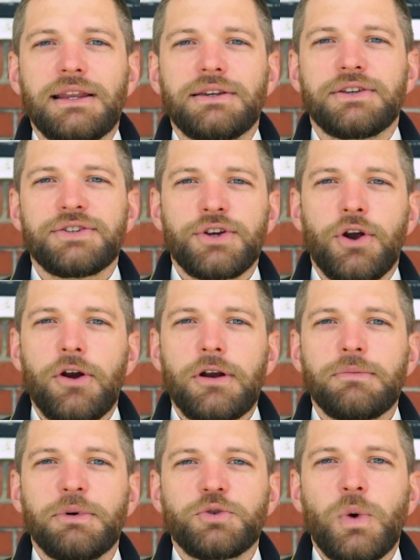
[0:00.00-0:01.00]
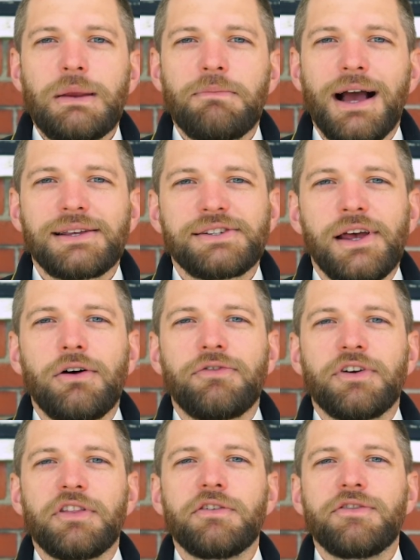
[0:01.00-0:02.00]
and discerned between
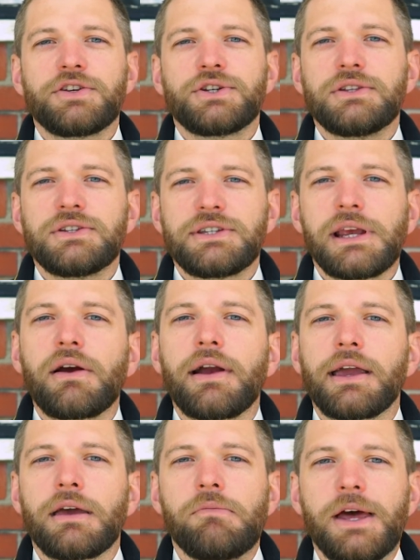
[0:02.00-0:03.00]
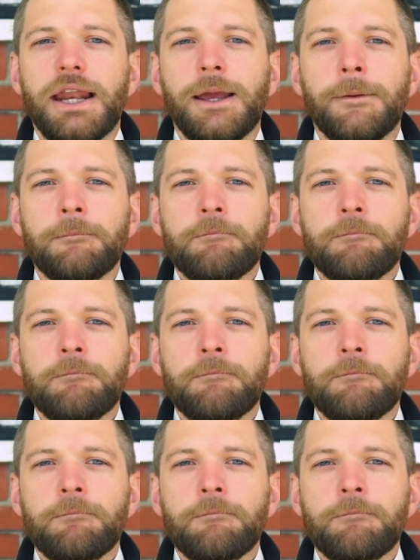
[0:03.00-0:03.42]
myself and the Vision Steering Committee.